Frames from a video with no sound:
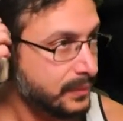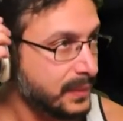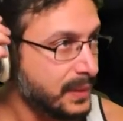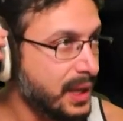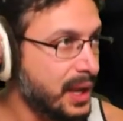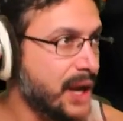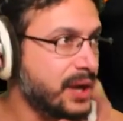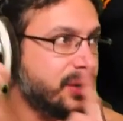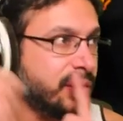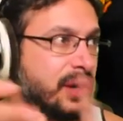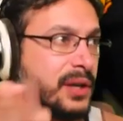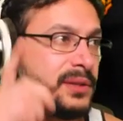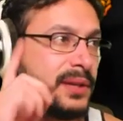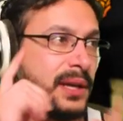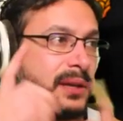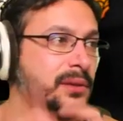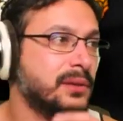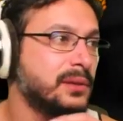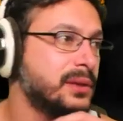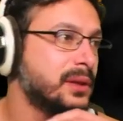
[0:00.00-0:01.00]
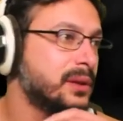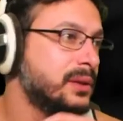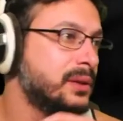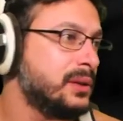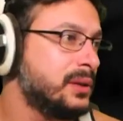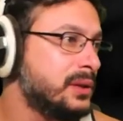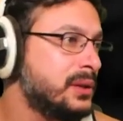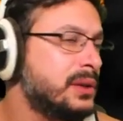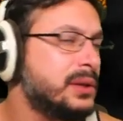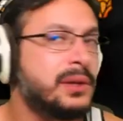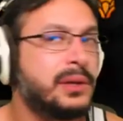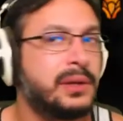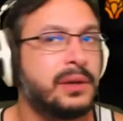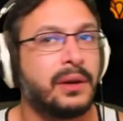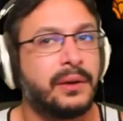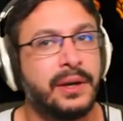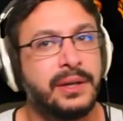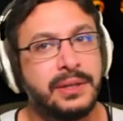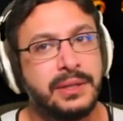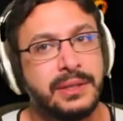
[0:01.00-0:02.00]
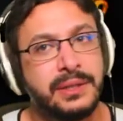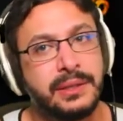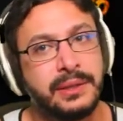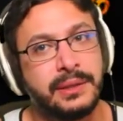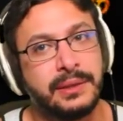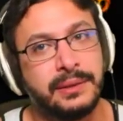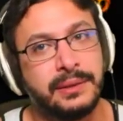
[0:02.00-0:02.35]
In a turn cycle, you kill creatures.